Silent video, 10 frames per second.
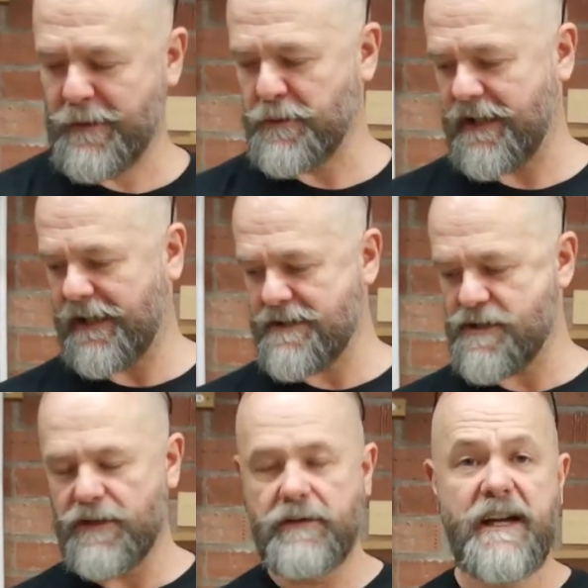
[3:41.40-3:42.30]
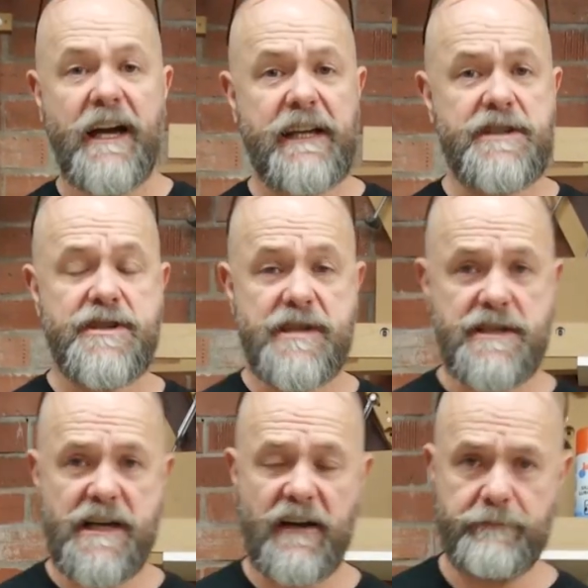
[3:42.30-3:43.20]
Okay, so it gets you
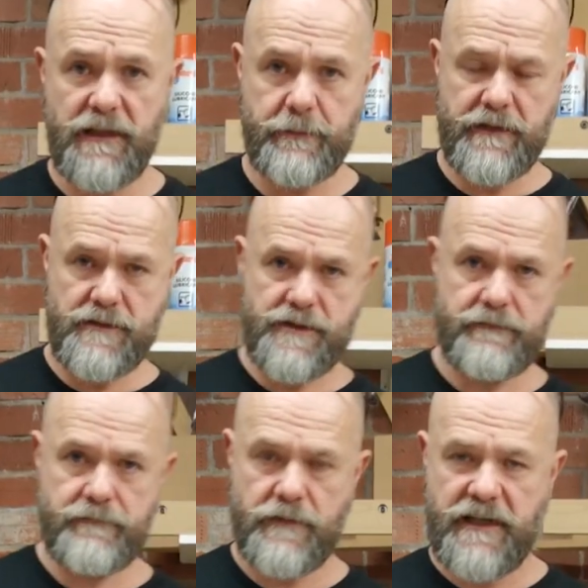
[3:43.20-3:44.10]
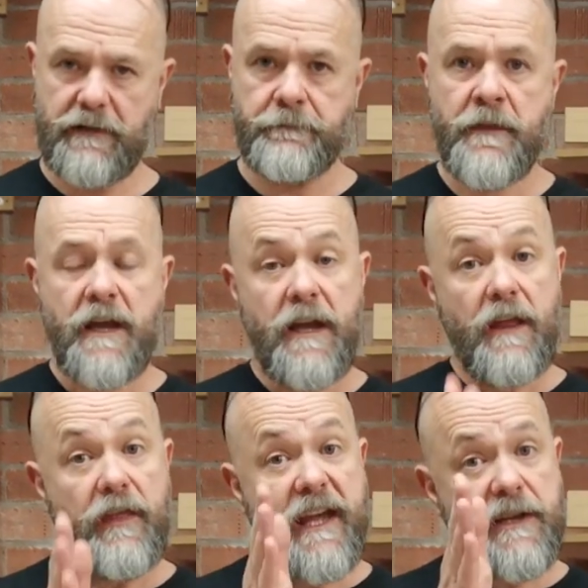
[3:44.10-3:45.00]
6.5mm, right?
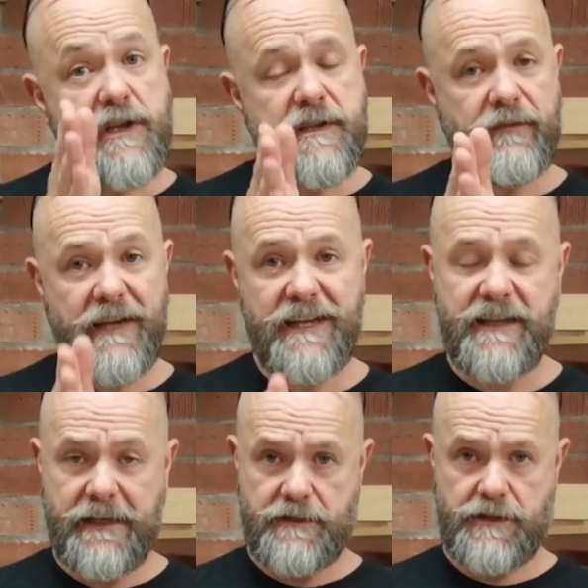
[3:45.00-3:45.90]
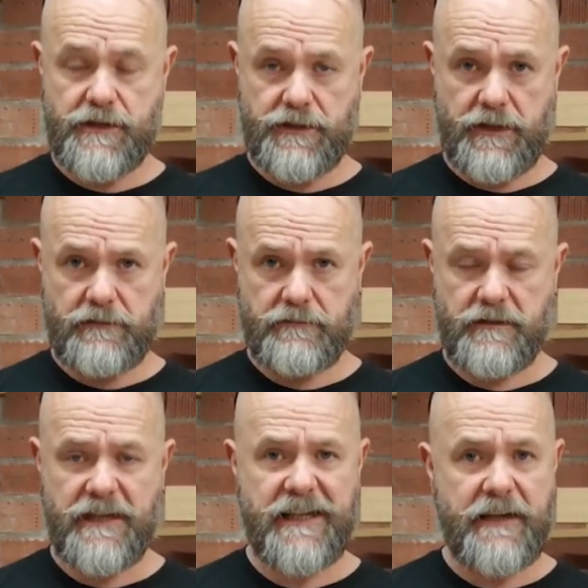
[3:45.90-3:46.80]
Then you divide that in two.
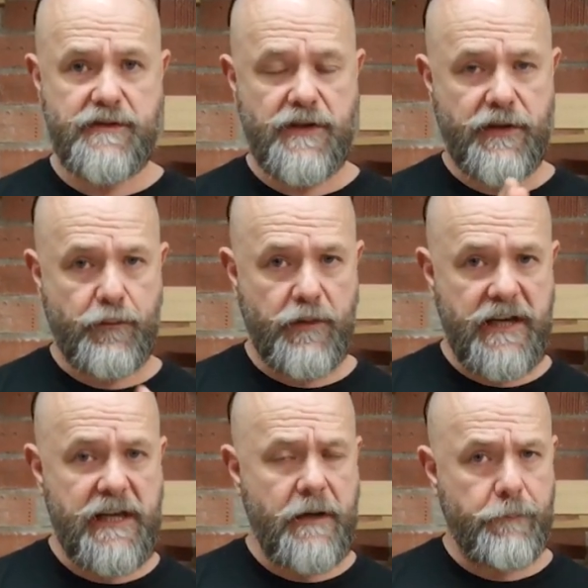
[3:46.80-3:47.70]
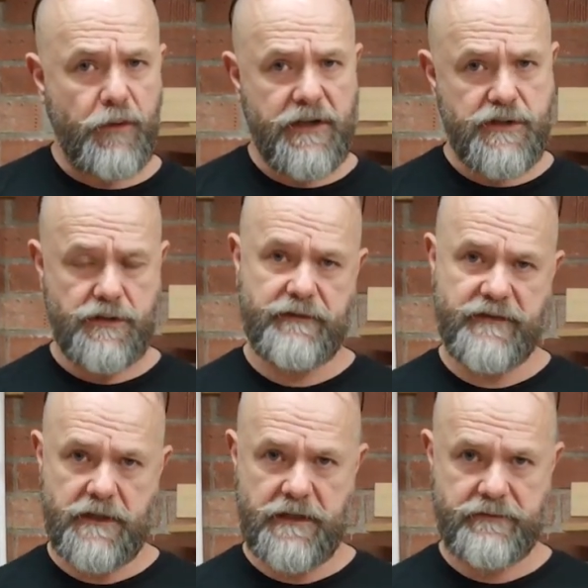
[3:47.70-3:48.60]
That gives you
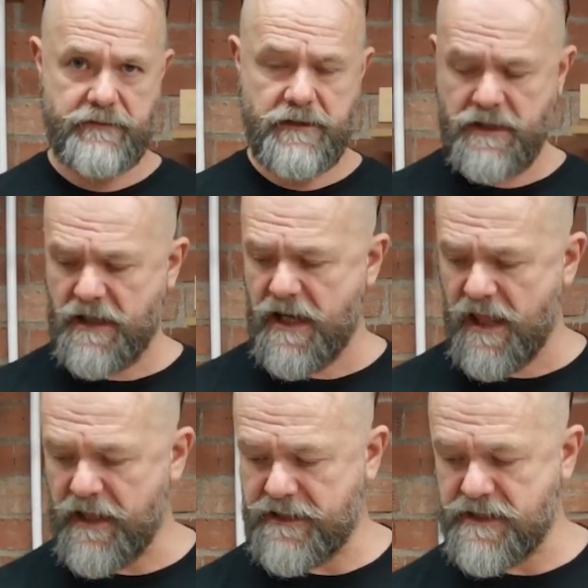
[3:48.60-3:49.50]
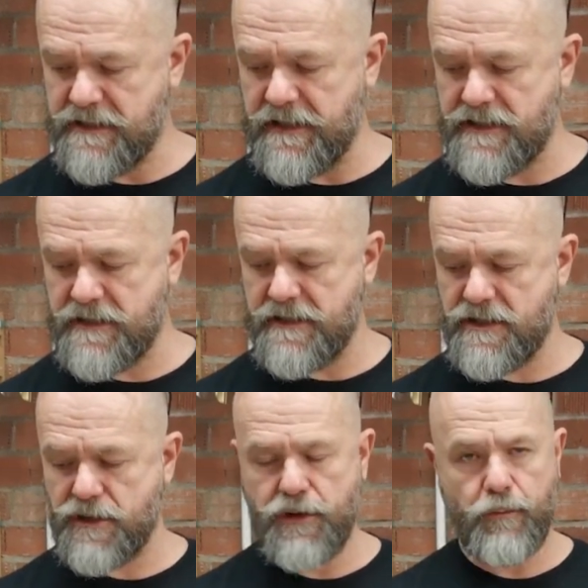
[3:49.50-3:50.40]
3.25. That's the
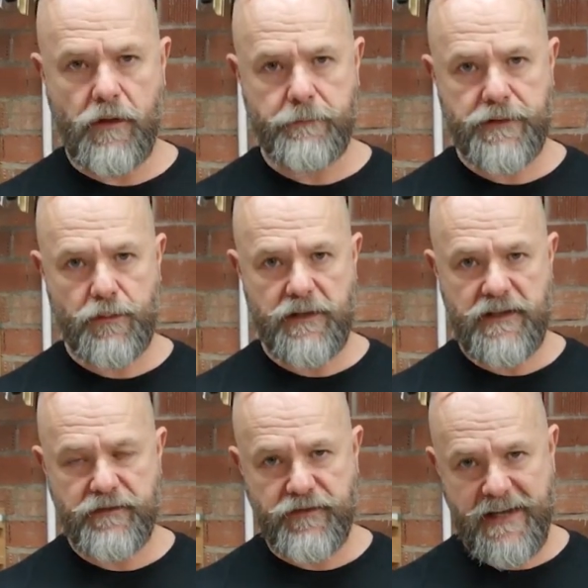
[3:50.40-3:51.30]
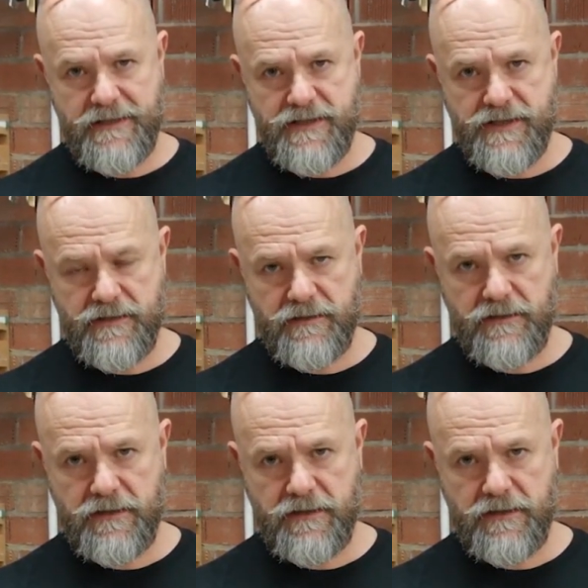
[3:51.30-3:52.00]
distance you want between the fence